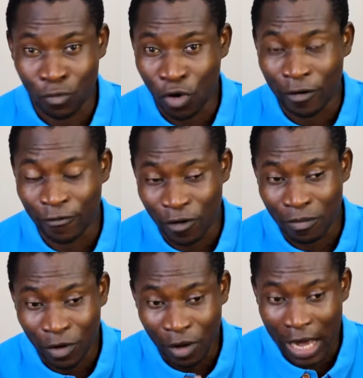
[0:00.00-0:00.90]
worry
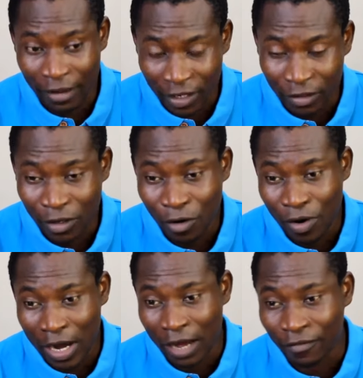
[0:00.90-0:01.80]
from not having
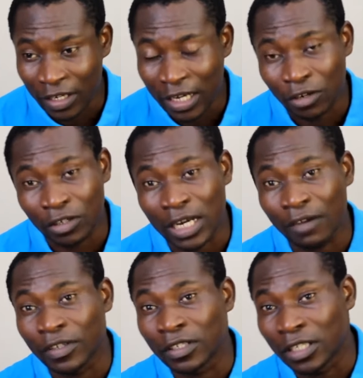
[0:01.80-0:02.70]
or having and not
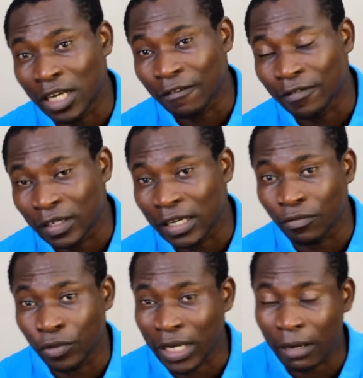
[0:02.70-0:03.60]
having enough.
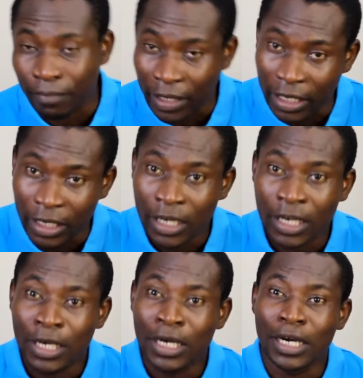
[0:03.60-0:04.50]
We can play,
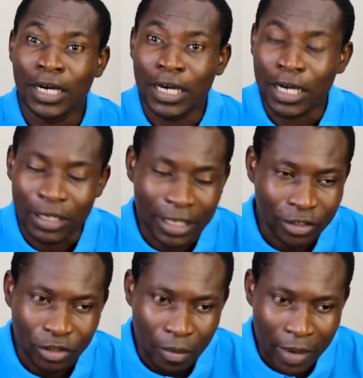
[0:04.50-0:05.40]
there
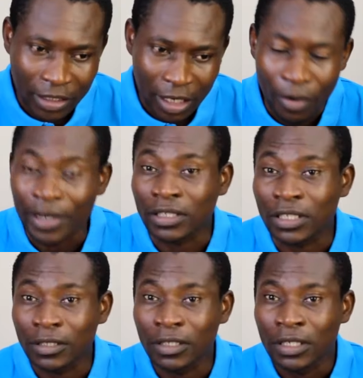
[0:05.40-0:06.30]
is not much
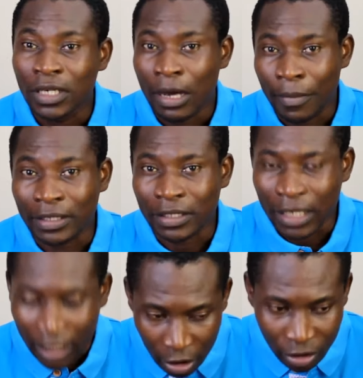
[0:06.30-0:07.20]
allowance. But
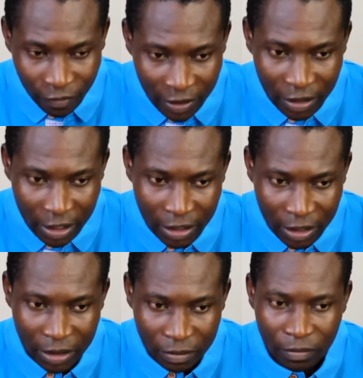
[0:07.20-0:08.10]
a lot of it
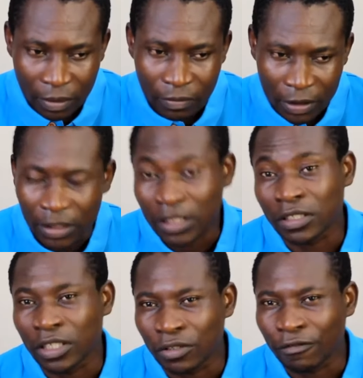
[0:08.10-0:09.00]
is a
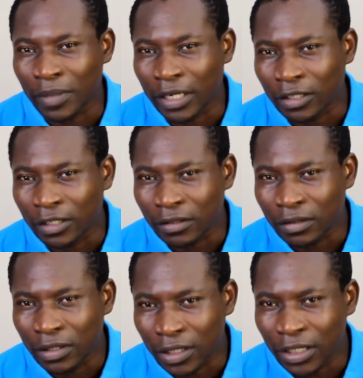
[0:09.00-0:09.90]
state of mind
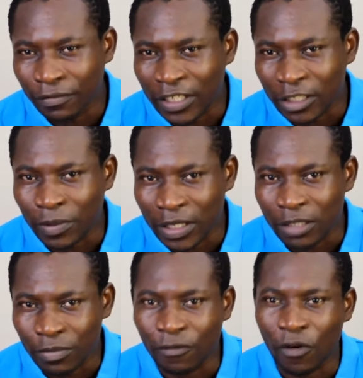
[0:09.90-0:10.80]
in the first
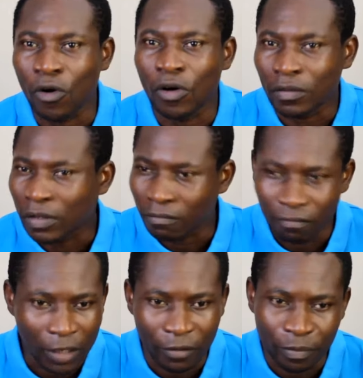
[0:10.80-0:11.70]
place, before
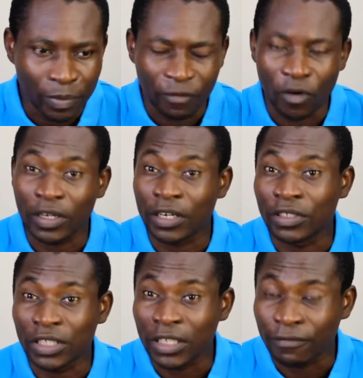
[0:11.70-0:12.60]
there
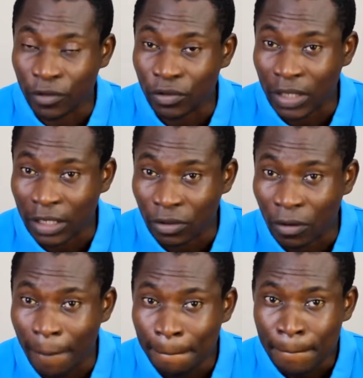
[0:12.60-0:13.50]
is any fruit at
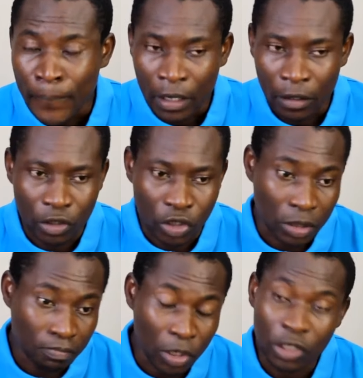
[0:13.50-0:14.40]
all. You know, so
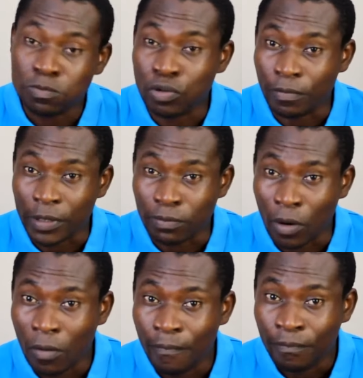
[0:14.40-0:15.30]
most poor
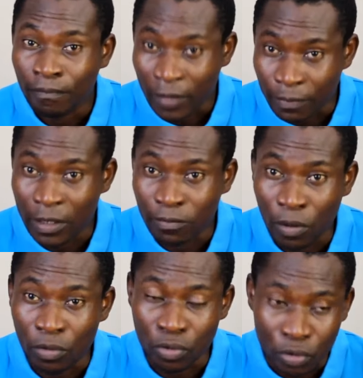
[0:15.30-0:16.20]
people, the
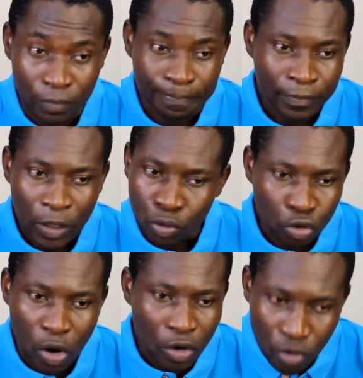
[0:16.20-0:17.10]
people
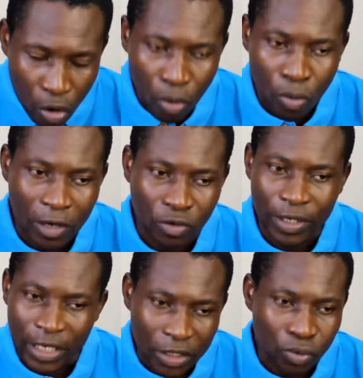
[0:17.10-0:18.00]
who don't know what to
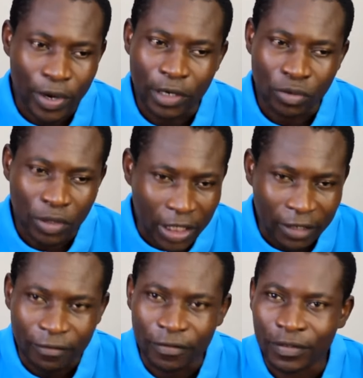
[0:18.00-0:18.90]
eat, where to
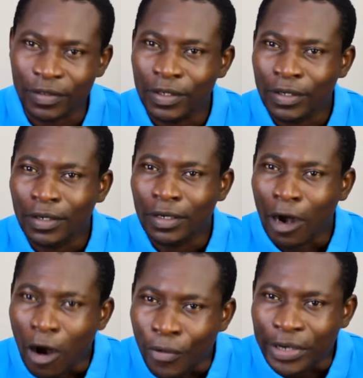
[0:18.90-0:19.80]
live,
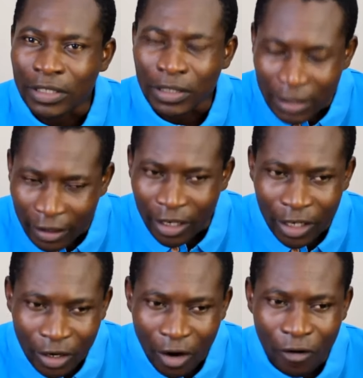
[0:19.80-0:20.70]
always
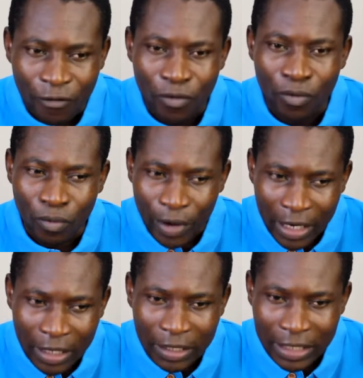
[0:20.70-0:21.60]
thinking of
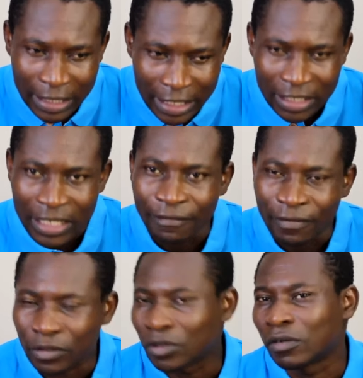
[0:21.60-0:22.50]
when the next day,
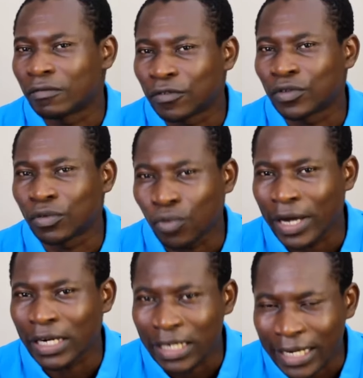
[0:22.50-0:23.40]
you know, food,
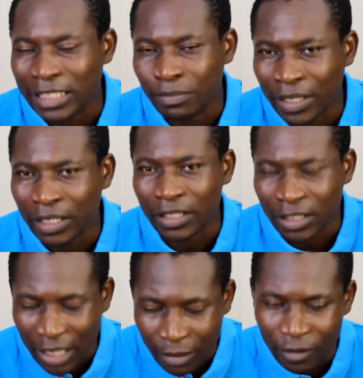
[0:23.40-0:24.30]
where the next meal
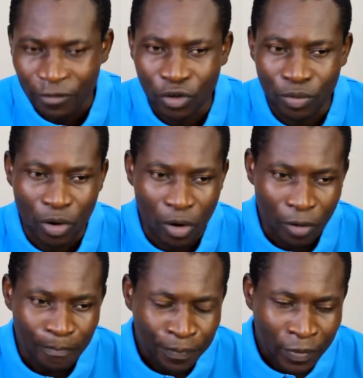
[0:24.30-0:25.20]
is coming from,
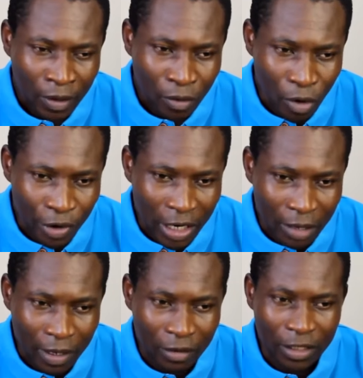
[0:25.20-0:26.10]
or worrying
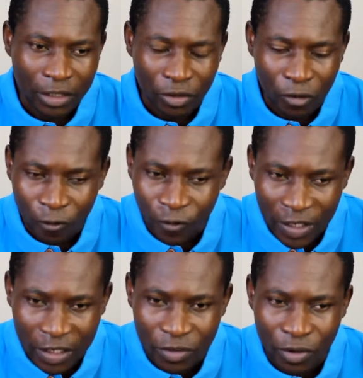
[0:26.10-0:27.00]
about the school
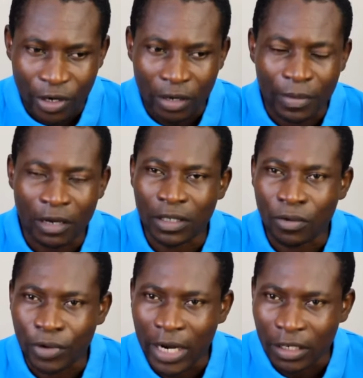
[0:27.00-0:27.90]
fees, worrying about the
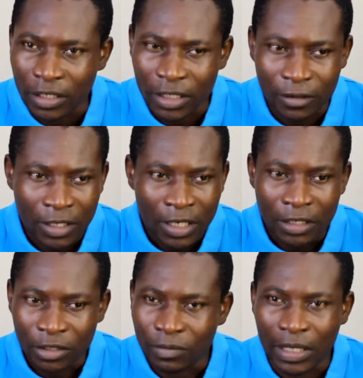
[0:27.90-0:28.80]
rent,
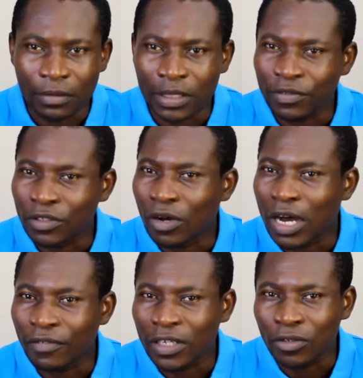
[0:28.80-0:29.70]
sometimes even not
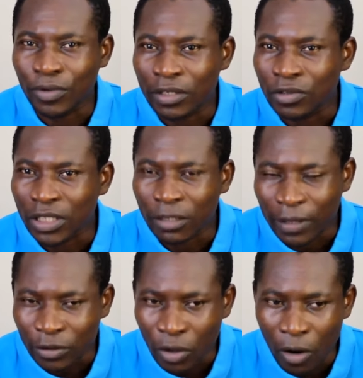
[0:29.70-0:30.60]
having anywhere to sleep
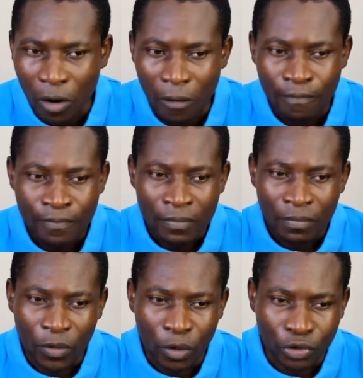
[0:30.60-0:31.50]
at all,
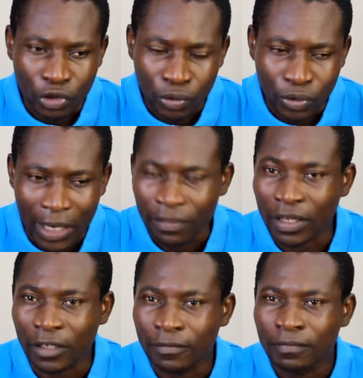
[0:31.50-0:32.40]
no shoe,
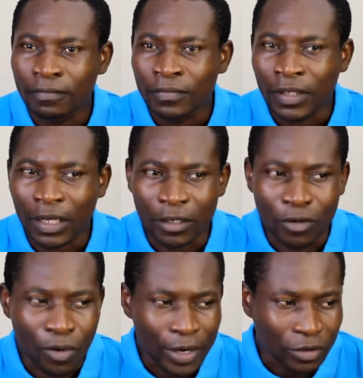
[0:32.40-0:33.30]
nothing, and
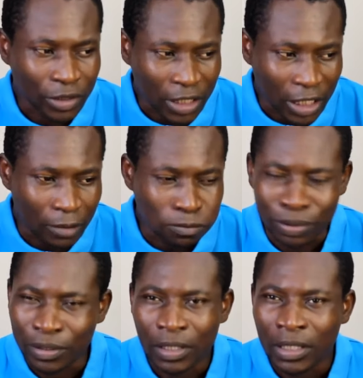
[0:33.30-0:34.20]
nowhere to sleep.
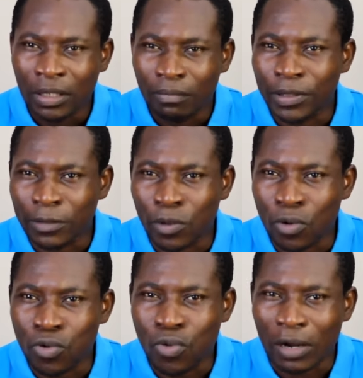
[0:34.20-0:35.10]

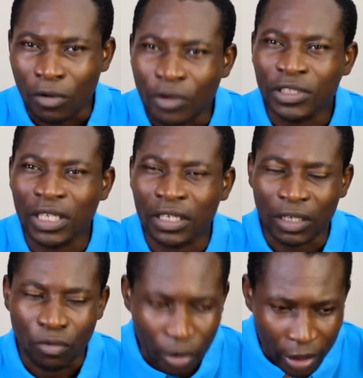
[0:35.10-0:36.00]
People who are
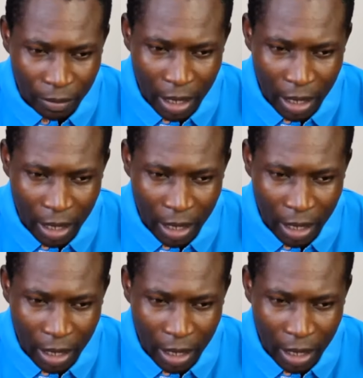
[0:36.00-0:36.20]
constantly worrying